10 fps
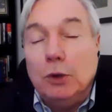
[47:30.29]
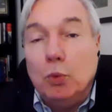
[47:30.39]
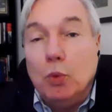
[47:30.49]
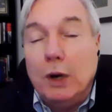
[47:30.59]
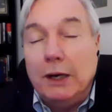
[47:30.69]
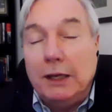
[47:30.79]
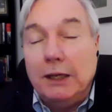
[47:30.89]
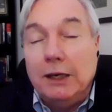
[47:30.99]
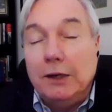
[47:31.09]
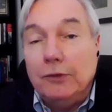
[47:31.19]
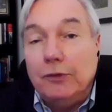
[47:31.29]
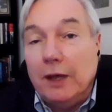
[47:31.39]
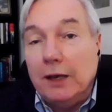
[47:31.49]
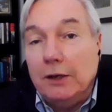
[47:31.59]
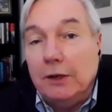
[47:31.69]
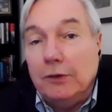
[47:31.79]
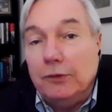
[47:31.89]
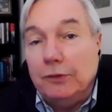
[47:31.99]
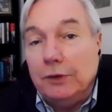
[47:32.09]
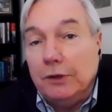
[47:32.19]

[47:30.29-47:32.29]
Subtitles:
what it is that is